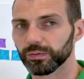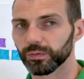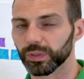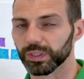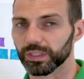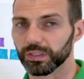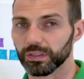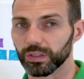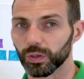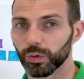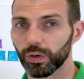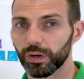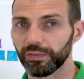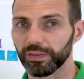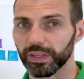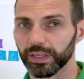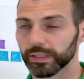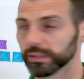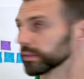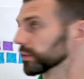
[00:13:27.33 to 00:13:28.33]
which is
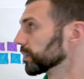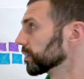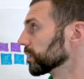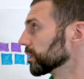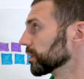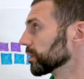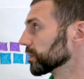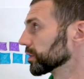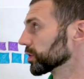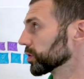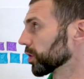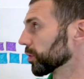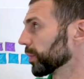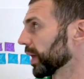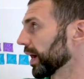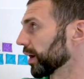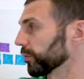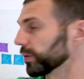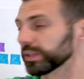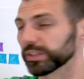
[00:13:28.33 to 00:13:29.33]
equivalent to
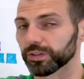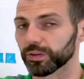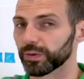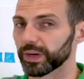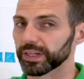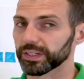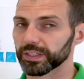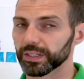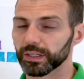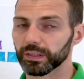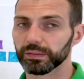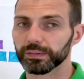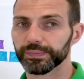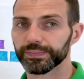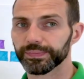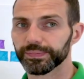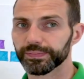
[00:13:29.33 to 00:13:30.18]
my original ratio.